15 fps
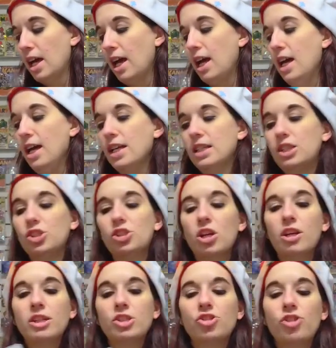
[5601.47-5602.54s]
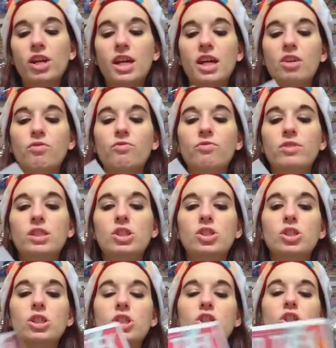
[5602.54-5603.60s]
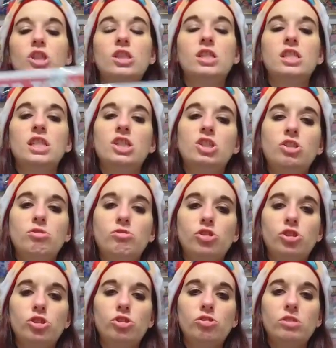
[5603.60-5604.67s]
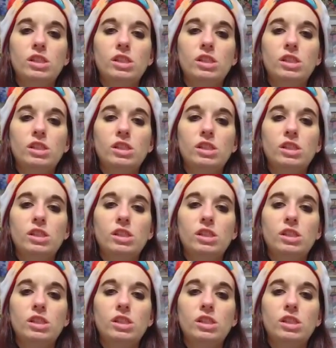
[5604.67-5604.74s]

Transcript: Uh, Star Trek Resurgence issue two.